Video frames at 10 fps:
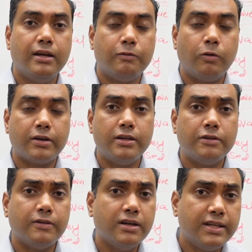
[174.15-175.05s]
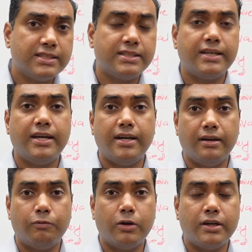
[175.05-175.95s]
What kind of earnings they
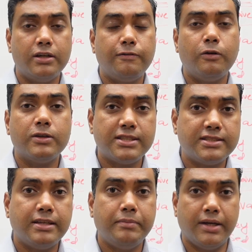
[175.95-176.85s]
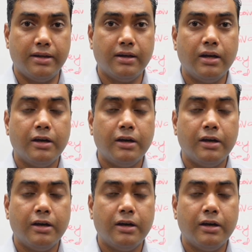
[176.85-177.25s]
had. What kind of losses they made.